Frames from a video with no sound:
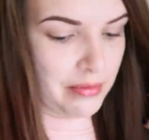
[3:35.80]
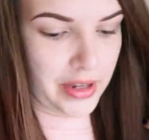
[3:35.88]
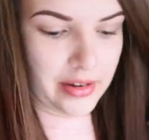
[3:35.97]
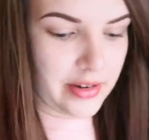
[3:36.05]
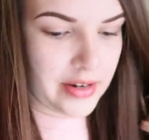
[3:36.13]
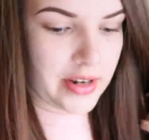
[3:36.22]
oh my
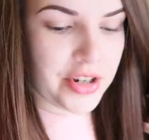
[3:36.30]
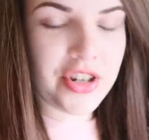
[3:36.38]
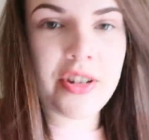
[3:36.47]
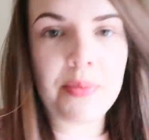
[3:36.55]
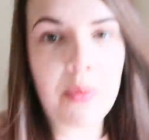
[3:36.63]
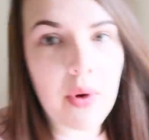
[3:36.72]
goodness,
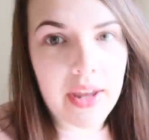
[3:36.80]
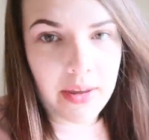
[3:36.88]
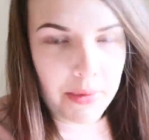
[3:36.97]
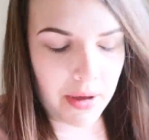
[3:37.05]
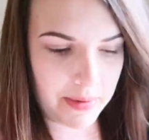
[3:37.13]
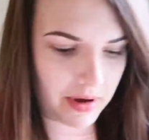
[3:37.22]
she's been
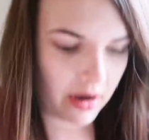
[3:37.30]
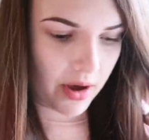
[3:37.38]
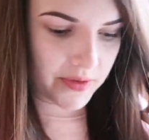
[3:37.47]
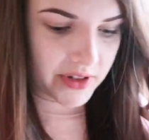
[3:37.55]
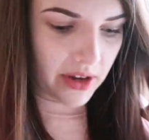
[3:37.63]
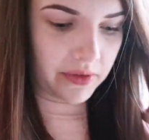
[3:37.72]
waking me up at
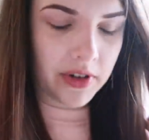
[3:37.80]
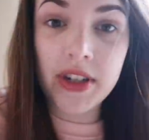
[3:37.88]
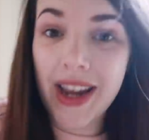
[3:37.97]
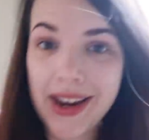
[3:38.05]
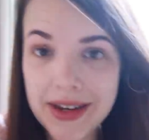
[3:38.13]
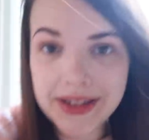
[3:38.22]
7:30
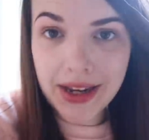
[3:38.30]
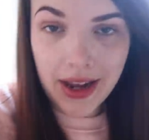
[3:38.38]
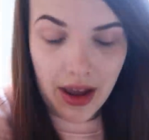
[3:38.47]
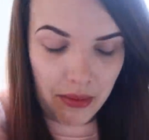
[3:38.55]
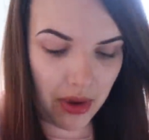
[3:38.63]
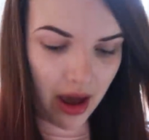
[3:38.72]
to 8
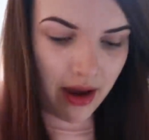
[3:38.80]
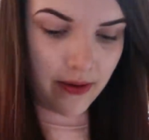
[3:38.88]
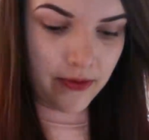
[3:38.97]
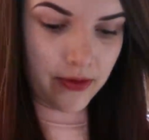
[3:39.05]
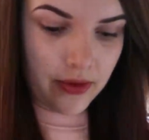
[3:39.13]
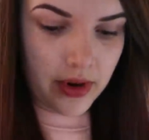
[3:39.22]
a.m.
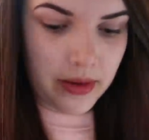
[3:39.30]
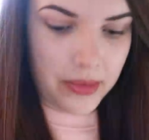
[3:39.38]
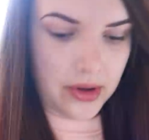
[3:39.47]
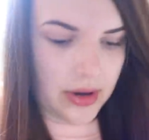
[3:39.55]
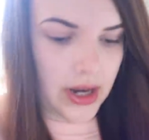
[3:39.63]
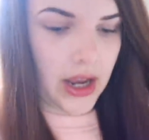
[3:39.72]
every
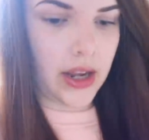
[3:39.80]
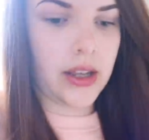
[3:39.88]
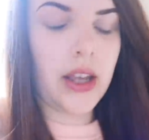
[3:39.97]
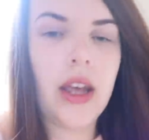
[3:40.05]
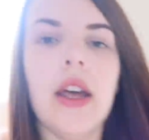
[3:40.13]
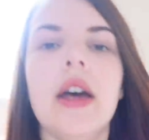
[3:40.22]
morning
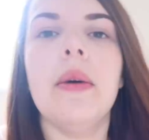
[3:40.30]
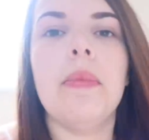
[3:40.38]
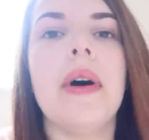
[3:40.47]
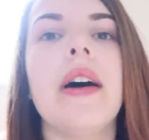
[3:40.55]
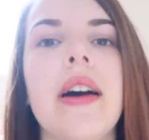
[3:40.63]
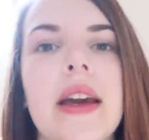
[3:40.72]

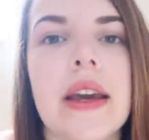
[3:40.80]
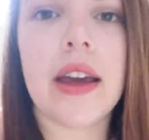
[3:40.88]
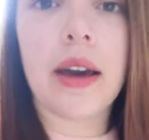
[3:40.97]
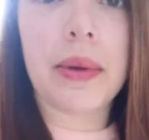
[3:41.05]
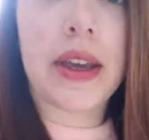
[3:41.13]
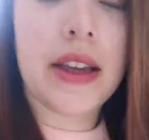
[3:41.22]
by
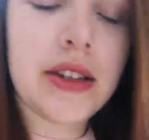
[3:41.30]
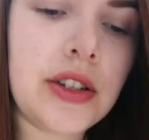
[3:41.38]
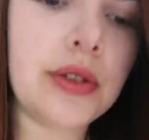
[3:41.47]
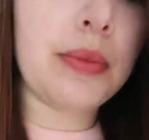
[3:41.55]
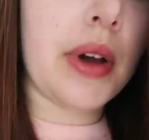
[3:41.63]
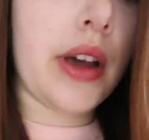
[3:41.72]
coming
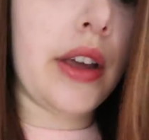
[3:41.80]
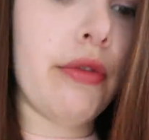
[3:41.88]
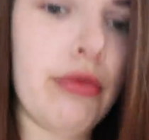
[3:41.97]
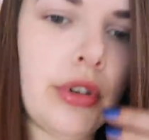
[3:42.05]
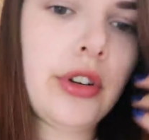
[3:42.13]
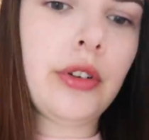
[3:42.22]
into my
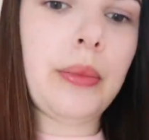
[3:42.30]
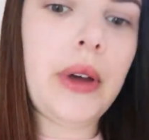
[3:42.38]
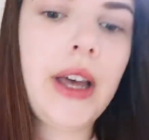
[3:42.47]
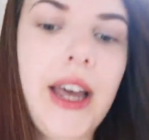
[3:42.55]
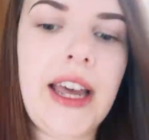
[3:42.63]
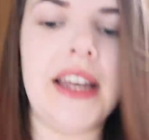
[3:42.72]
room
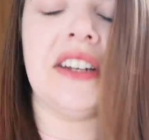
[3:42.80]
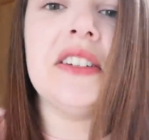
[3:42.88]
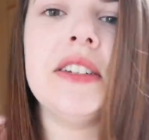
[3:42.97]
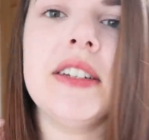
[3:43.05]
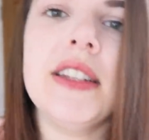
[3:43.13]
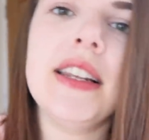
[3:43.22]

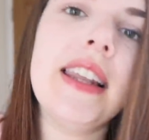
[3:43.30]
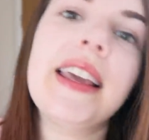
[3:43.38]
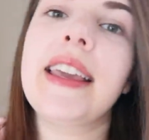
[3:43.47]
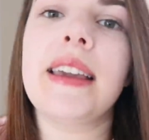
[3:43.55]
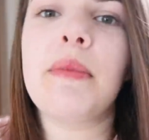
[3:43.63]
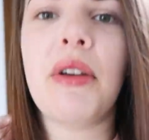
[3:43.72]
and
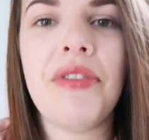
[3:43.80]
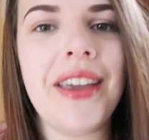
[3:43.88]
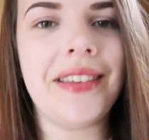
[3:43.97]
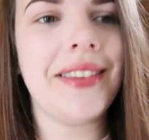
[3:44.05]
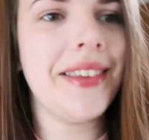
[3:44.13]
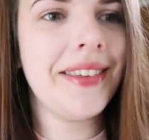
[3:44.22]
licking my
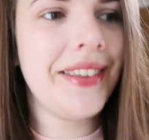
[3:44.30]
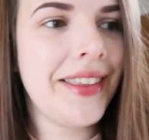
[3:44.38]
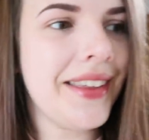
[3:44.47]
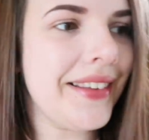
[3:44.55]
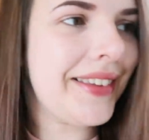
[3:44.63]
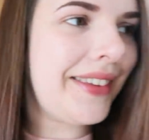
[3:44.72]
face. So
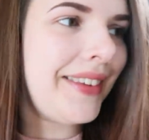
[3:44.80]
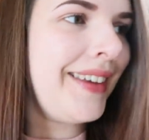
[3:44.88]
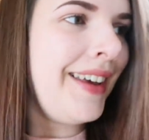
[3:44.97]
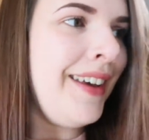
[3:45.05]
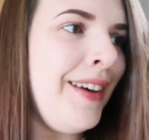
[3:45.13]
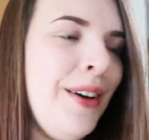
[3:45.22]
that's
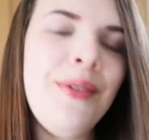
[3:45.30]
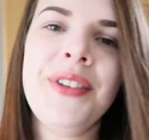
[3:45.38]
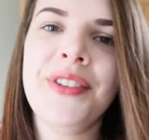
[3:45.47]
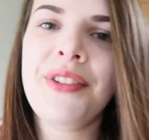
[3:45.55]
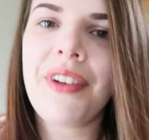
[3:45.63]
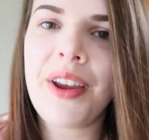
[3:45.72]

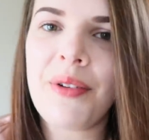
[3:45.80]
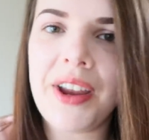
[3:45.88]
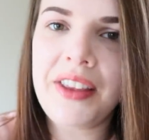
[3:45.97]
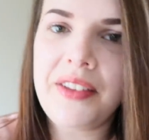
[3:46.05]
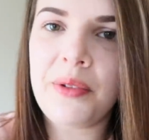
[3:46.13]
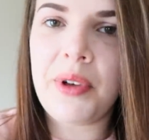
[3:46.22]
always a great
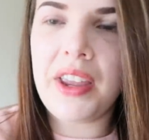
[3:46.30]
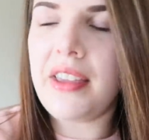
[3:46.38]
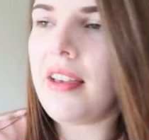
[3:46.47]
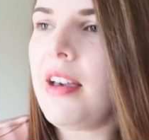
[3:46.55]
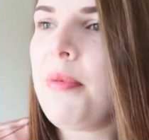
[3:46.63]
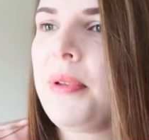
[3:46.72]
way to
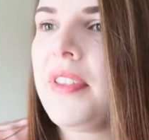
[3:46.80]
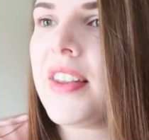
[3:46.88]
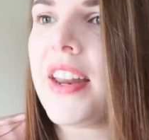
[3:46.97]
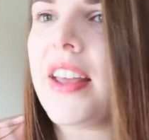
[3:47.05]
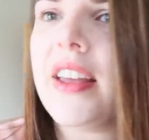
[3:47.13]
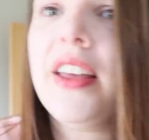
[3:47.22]
wake up,
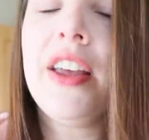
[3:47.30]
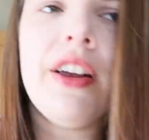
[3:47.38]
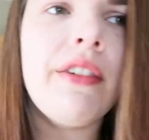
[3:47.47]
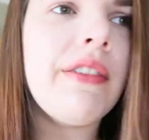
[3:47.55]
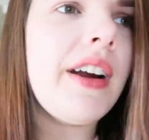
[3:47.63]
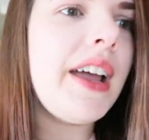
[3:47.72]
isn't it?
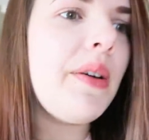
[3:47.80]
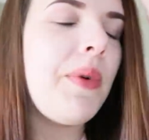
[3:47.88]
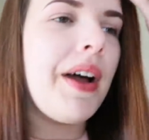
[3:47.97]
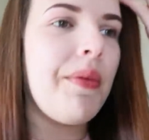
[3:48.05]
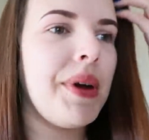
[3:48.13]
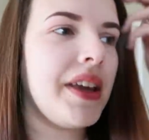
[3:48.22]
Right,
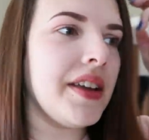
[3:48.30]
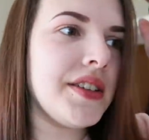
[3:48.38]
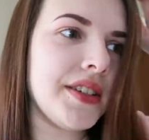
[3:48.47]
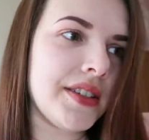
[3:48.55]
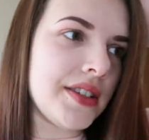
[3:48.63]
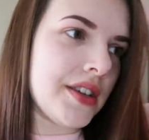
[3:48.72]
wow, my
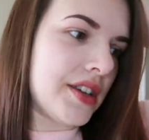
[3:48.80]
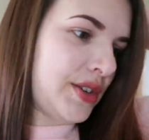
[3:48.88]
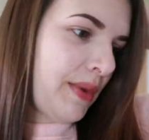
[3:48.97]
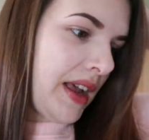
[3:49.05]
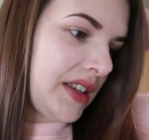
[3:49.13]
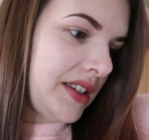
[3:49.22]
kitchen is such
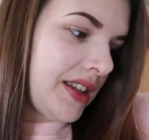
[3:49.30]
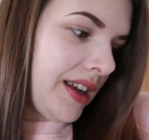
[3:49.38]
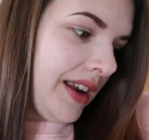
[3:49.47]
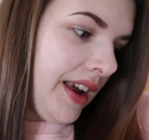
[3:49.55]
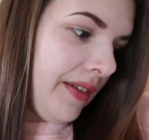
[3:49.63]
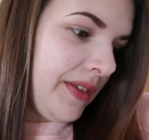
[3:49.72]
a mess
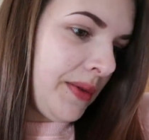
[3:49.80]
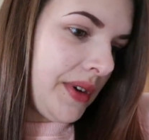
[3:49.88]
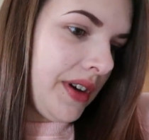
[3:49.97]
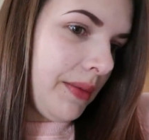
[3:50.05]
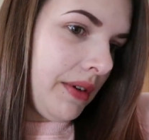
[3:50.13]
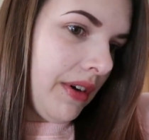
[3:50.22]
and I have
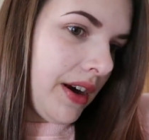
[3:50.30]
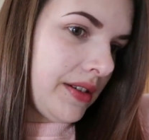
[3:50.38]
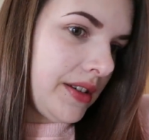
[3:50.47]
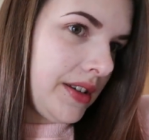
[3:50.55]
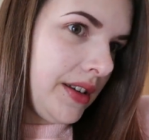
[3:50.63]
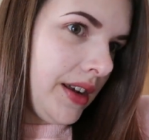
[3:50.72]
someone coming
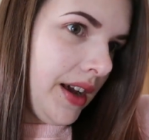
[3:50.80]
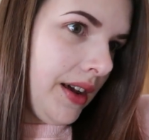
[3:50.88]
around.